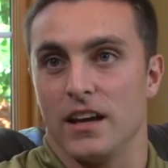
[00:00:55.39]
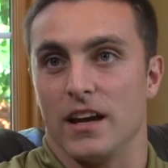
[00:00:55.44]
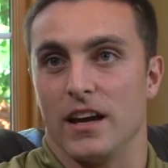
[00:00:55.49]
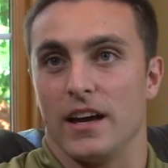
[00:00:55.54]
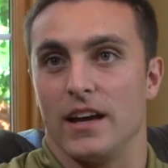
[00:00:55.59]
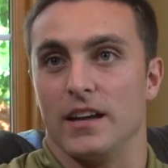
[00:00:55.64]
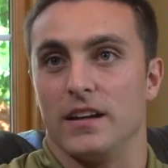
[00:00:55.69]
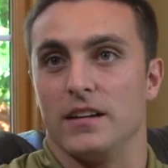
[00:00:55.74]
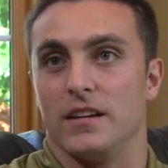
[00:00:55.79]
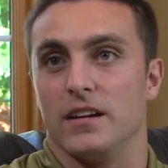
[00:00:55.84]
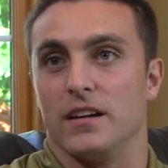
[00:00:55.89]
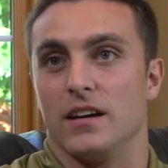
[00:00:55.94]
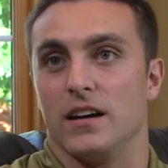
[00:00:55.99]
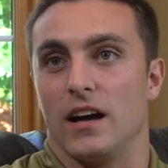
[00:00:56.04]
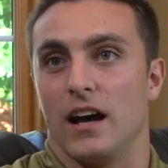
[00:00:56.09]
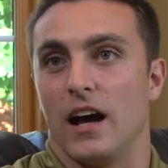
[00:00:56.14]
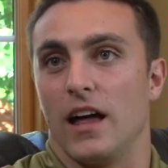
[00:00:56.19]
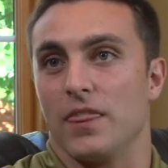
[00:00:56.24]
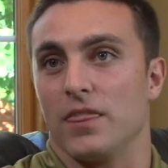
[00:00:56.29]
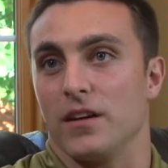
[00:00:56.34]
and
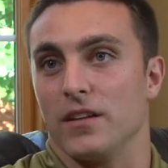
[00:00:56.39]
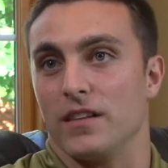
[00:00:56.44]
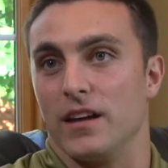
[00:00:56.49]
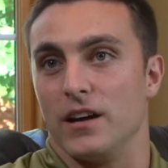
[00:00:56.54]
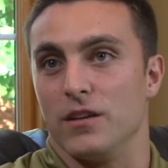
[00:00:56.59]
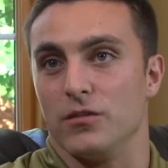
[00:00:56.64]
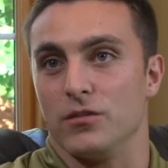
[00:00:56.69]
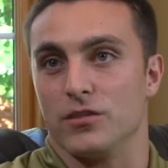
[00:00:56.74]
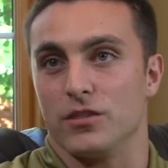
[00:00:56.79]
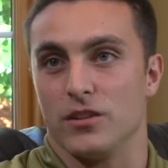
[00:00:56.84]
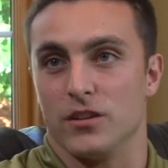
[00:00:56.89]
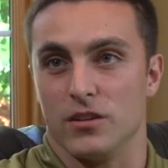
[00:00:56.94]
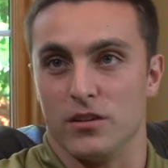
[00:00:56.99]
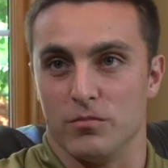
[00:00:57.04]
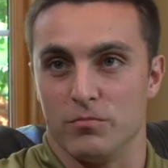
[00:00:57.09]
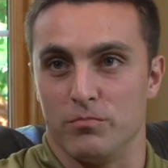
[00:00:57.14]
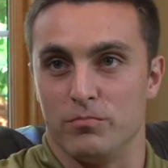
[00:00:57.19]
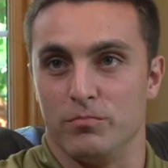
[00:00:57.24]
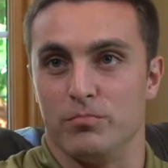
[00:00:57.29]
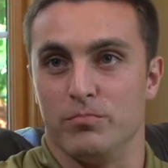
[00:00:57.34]
I thought that was
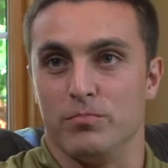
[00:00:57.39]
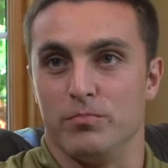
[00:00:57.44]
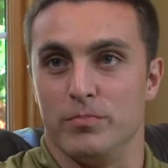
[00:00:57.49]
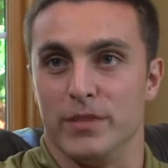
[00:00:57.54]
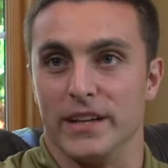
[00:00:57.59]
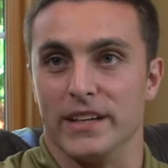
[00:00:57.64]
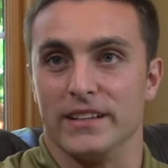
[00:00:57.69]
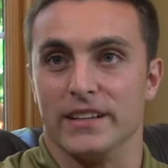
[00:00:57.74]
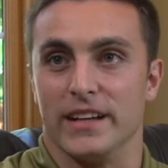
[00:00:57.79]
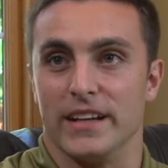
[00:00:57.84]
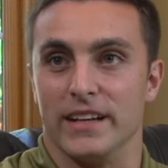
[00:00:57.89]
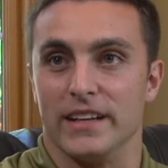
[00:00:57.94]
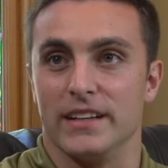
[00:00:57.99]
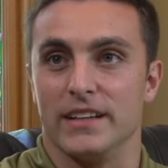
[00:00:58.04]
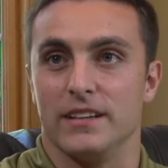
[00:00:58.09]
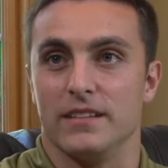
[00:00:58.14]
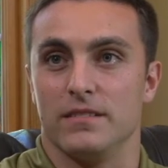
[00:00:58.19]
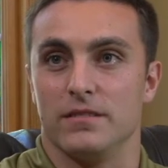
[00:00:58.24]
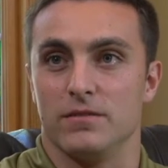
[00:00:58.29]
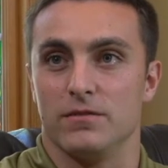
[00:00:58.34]
a big
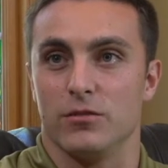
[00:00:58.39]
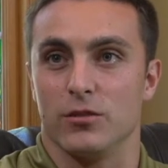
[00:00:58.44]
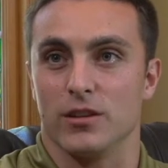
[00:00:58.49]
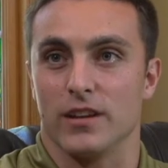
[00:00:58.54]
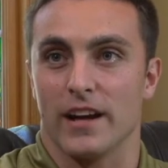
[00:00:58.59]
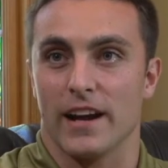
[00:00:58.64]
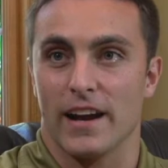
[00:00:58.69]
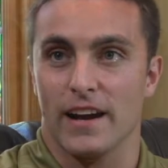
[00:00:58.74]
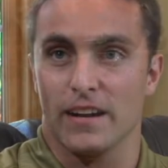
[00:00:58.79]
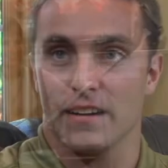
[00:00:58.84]
need for that